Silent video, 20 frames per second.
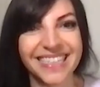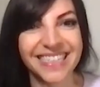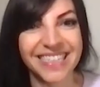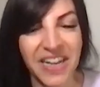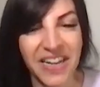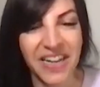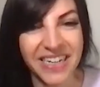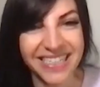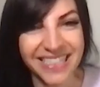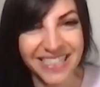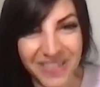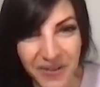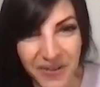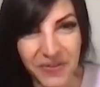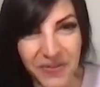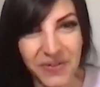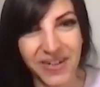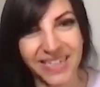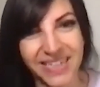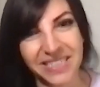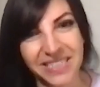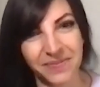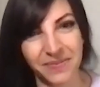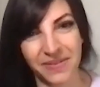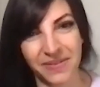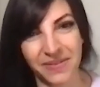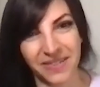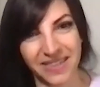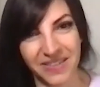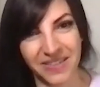John, it's so great to be
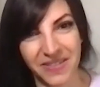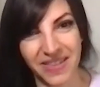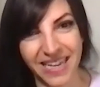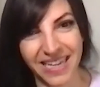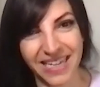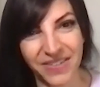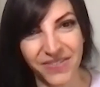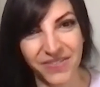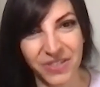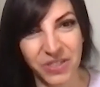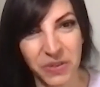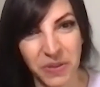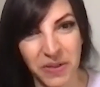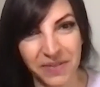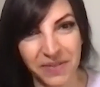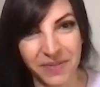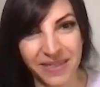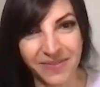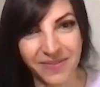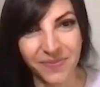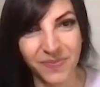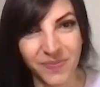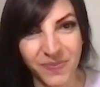with you. Thank you for joining me.